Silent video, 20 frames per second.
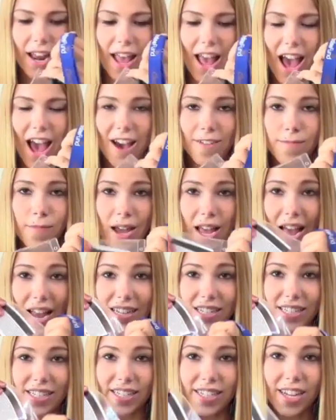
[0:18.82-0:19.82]
I have my
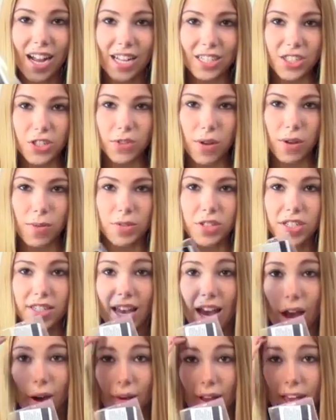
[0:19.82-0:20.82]
ID attached to it, which is
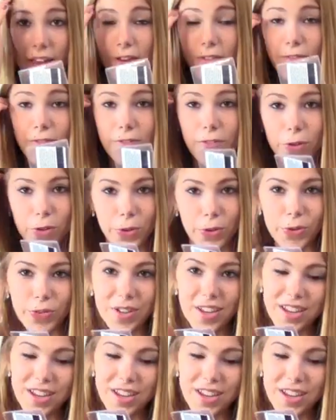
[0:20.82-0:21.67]
how I get food.